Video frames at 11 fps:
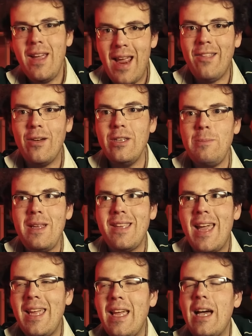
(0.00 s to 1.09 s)
It's going to be
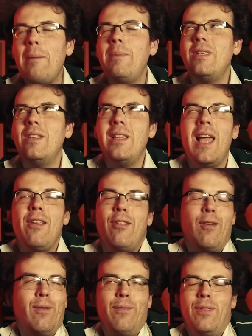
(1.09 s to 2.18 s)
taking up until the likes
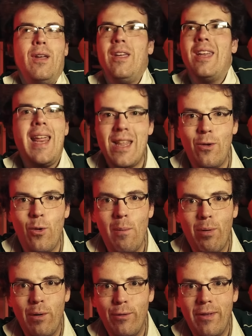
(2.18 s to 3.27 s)
of the Canadian Grand
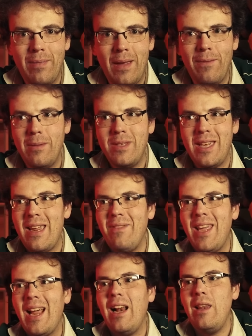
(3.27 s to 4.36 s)
Prix or something for them to even
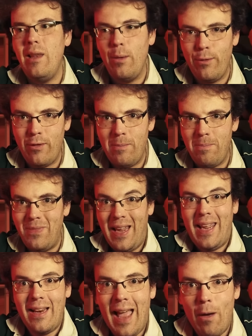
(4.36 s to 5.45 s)
get close to
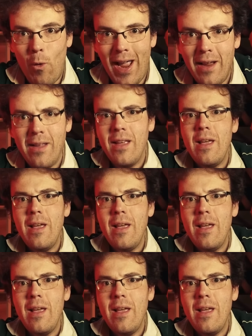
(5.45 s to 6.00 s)
thinking that way.